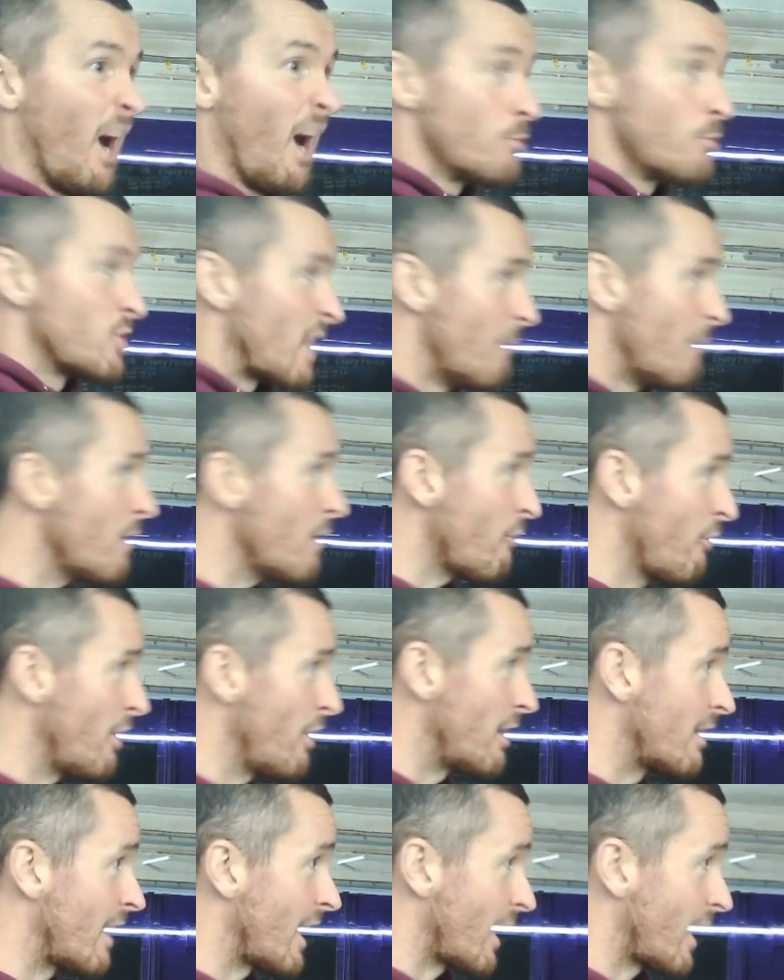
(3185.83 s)
I'm generally
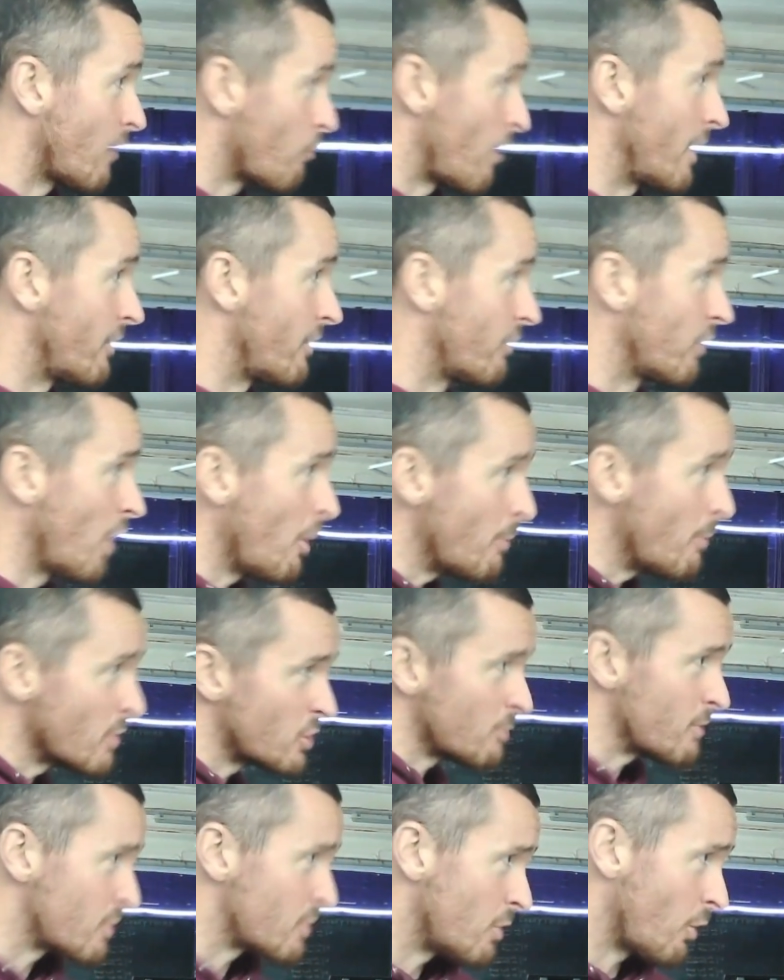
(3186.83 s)
feeling like I'm ready to go, but
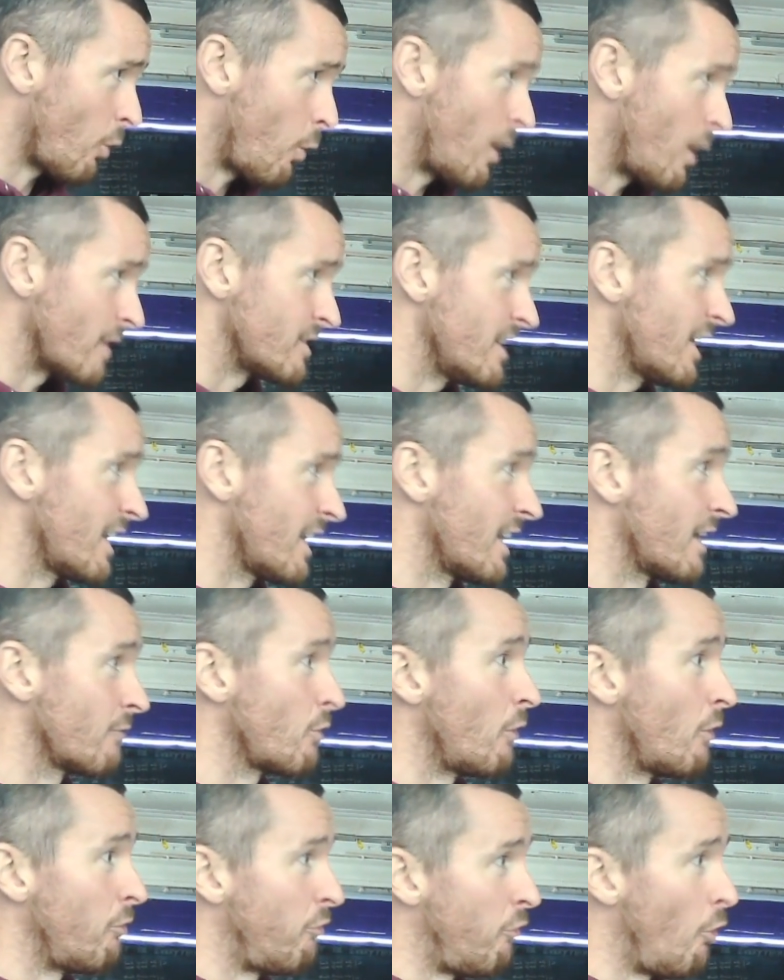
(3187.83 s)
something's not quite ticking. I've
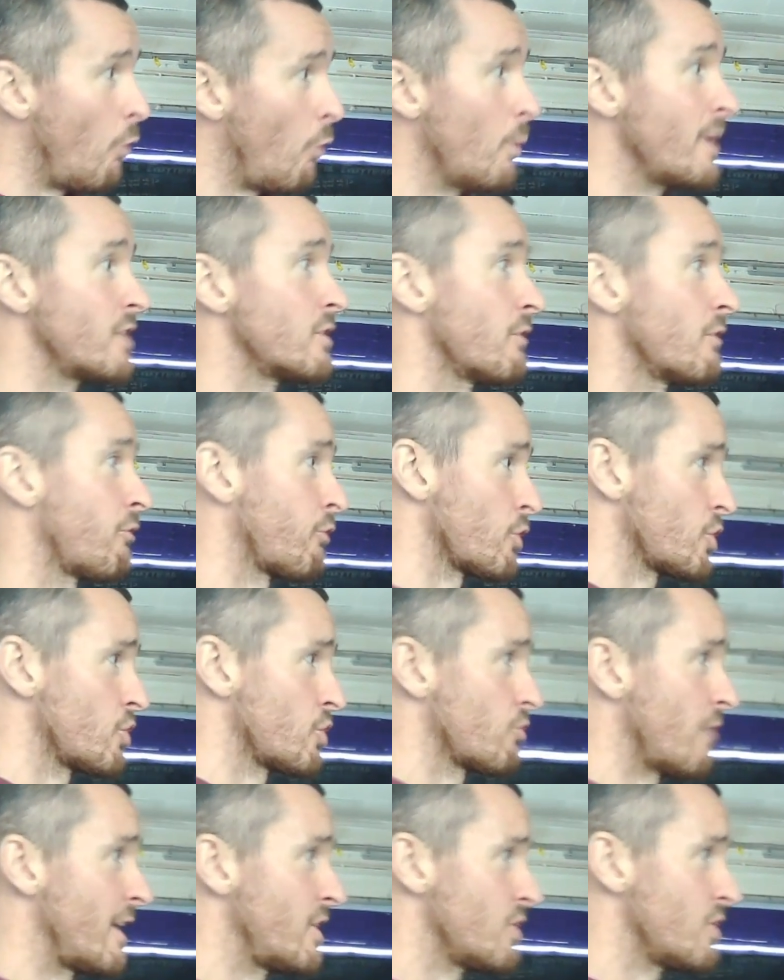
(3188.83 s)
got 4 weeks of
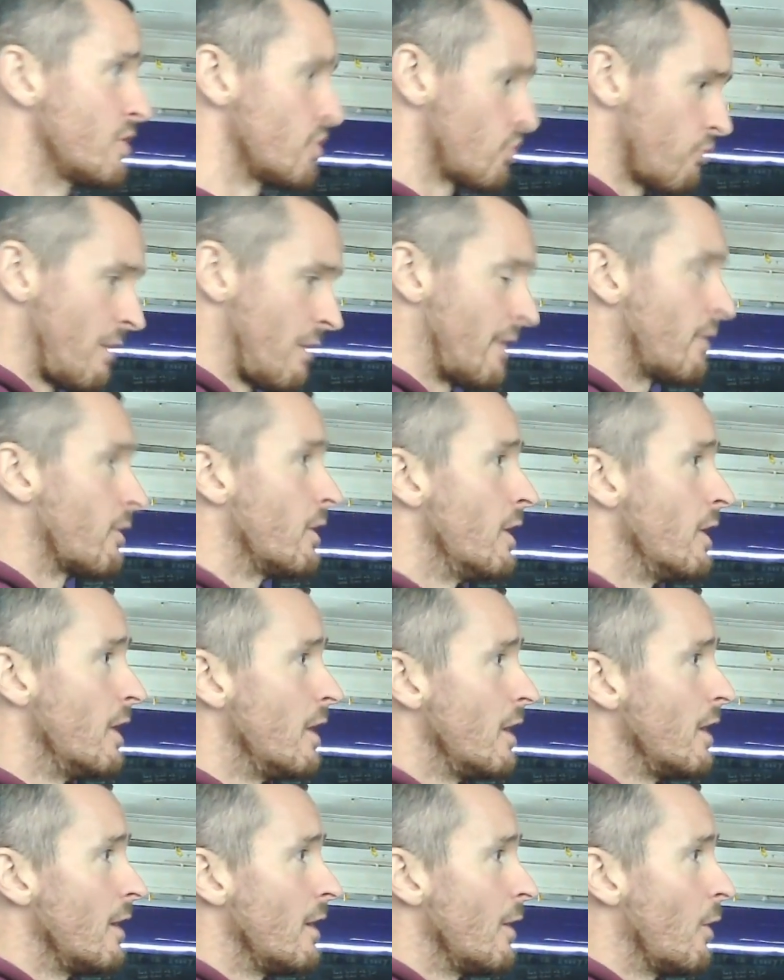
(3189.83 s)
frustration trying to
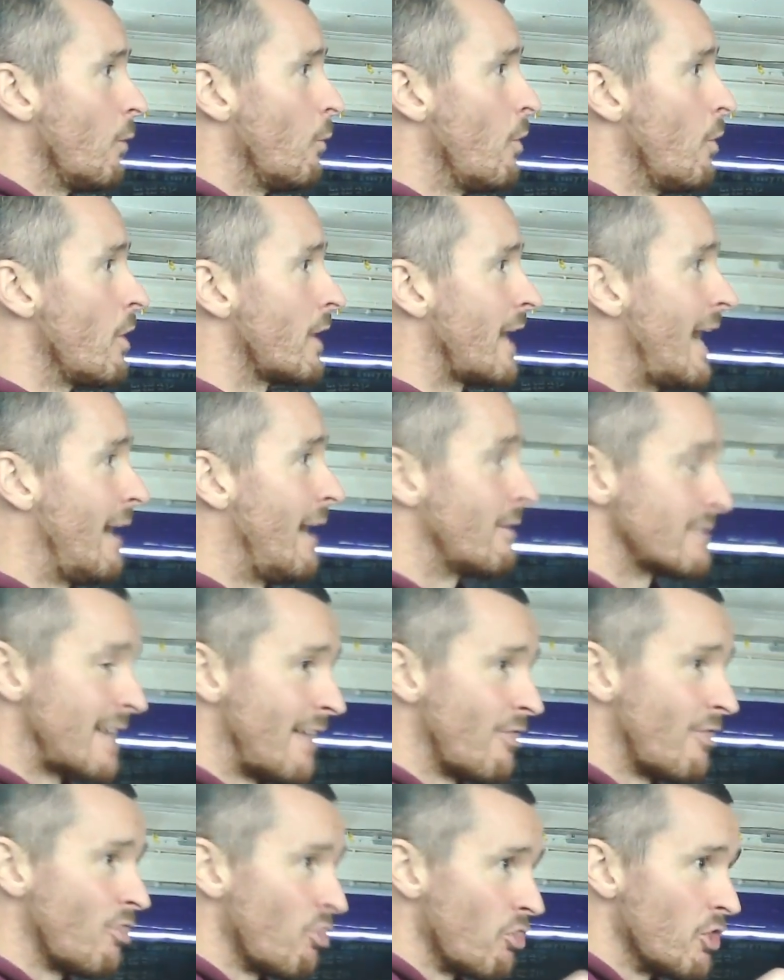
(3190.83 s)
work it out. It's
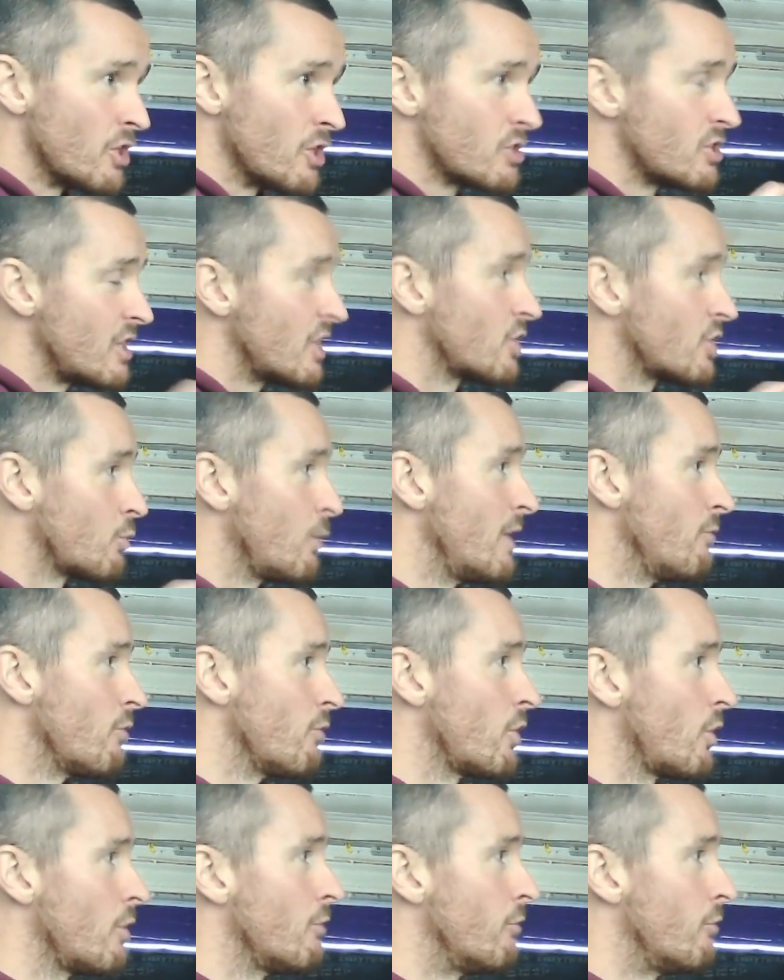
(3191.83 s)
like the 6 week
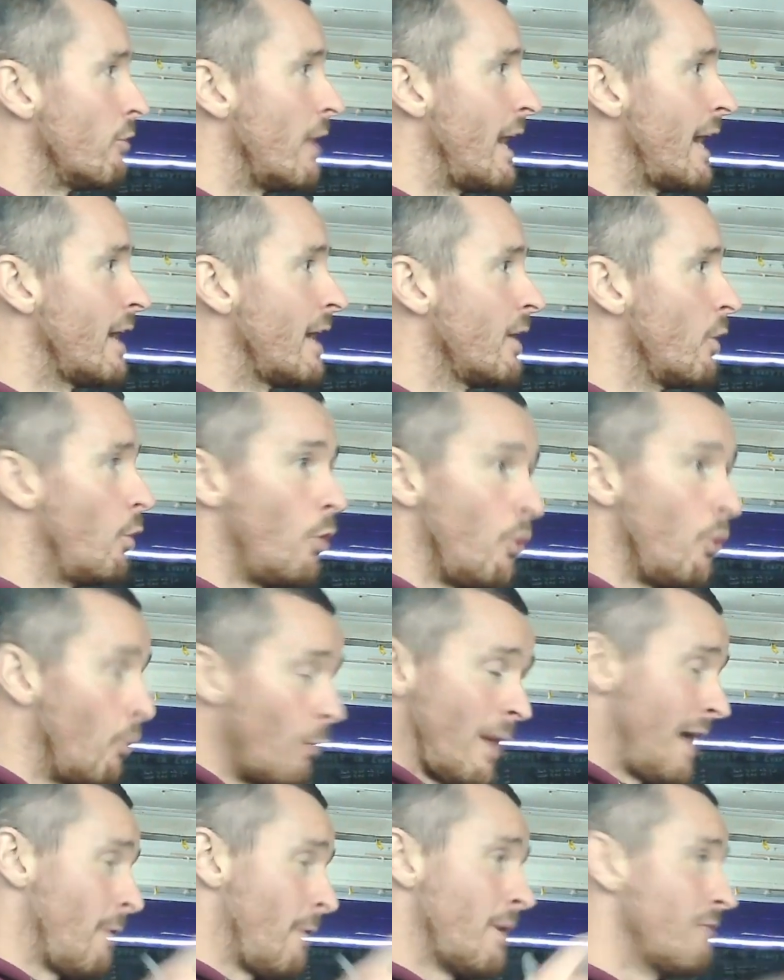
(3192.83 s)
recovery,
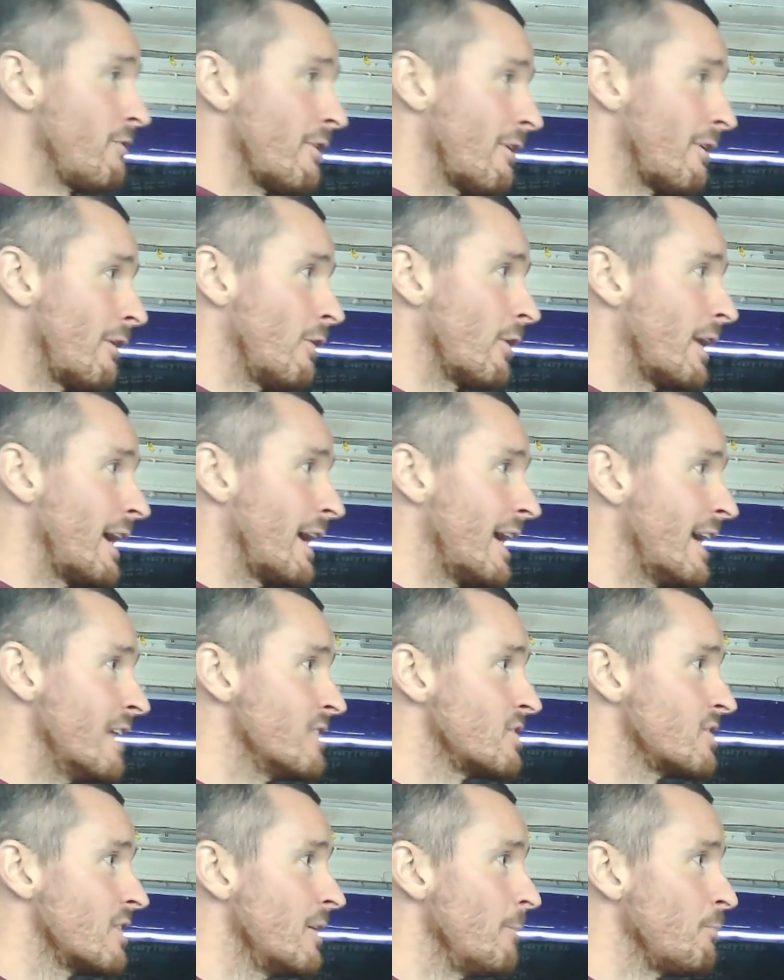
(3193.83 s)
or however long it
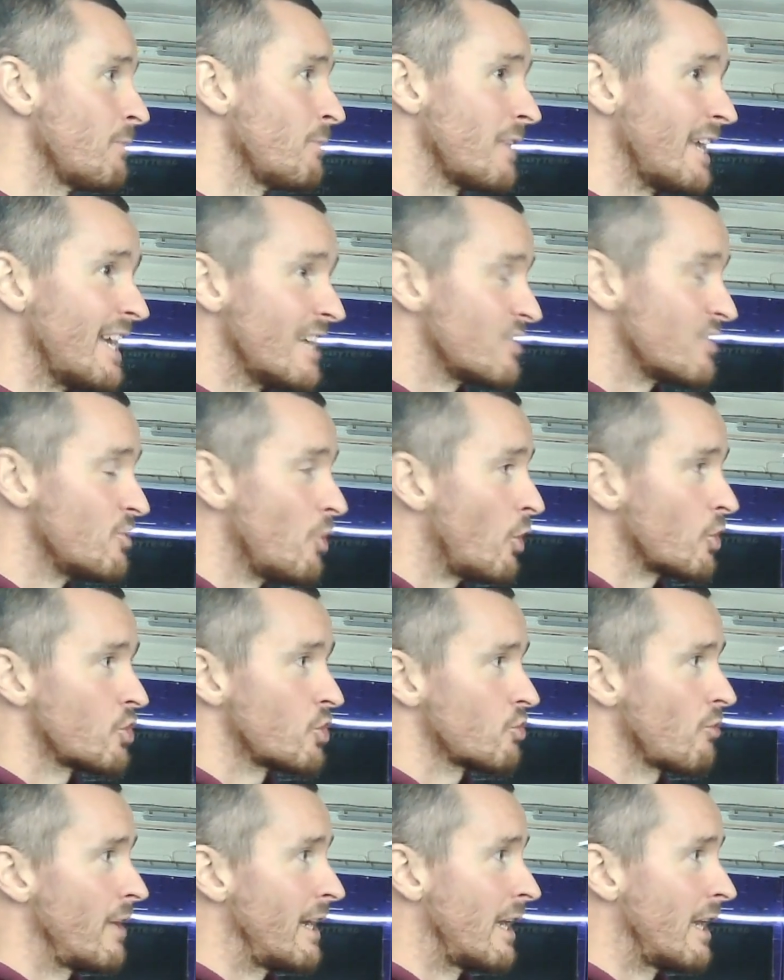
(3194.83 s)
is not a
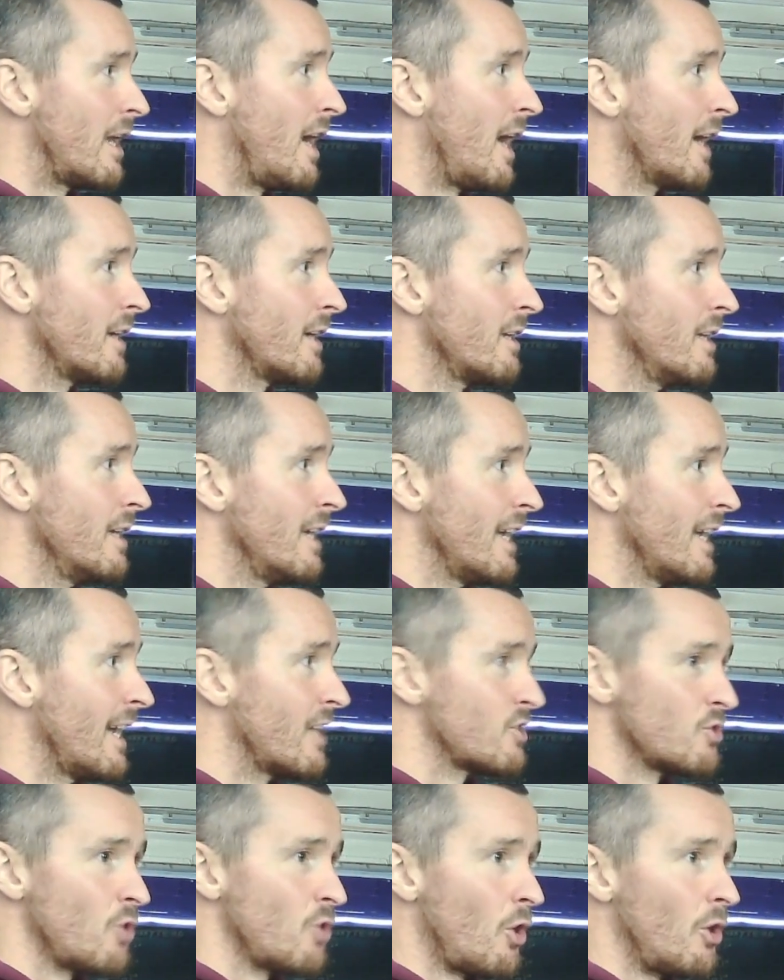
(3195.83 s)
straight line,
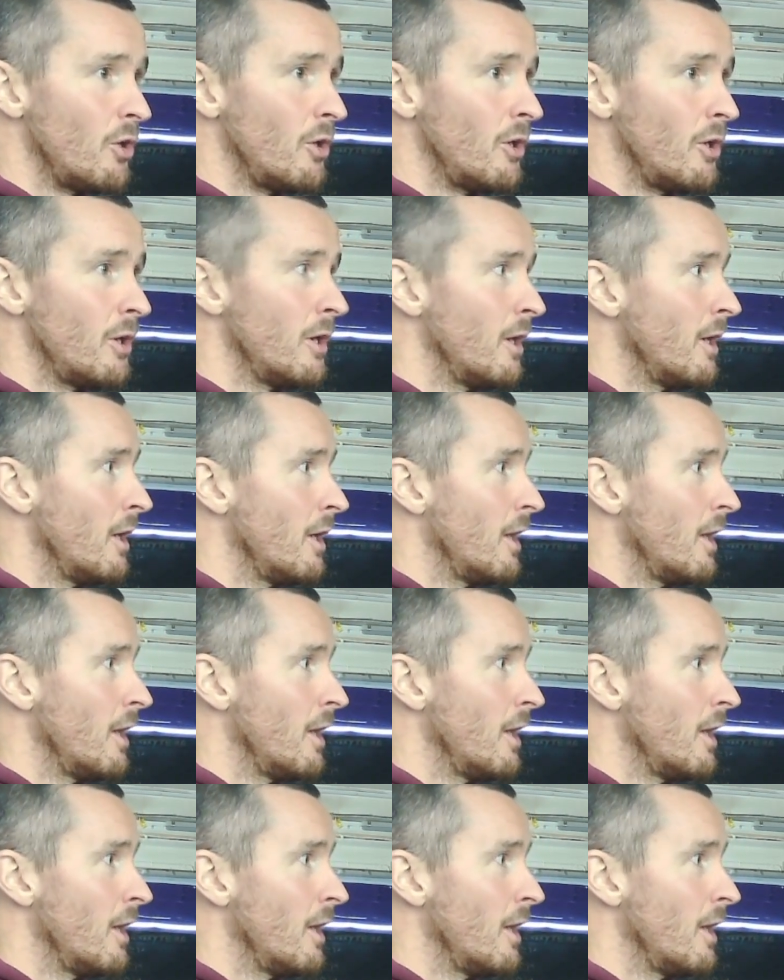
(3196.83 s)
is not a